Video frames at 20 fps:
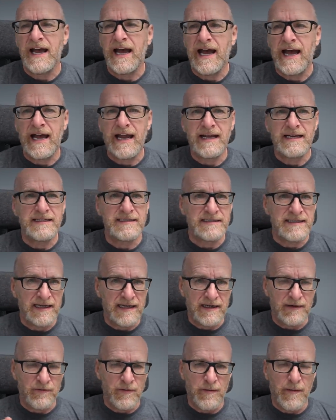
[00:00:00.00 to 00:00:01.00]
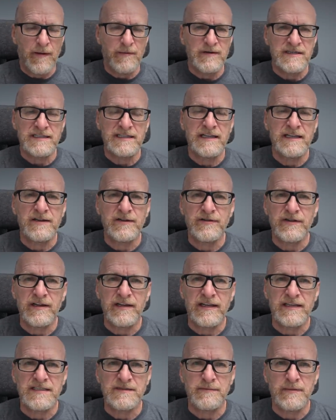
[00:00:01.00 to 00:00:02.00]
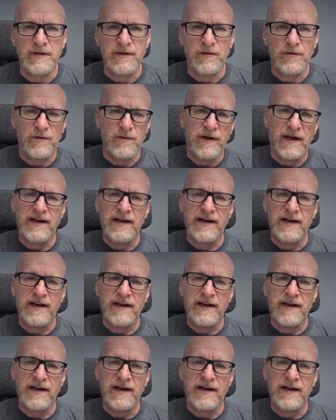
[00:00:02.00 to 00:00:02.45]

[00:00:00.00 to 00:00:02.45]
And remember to click on the links below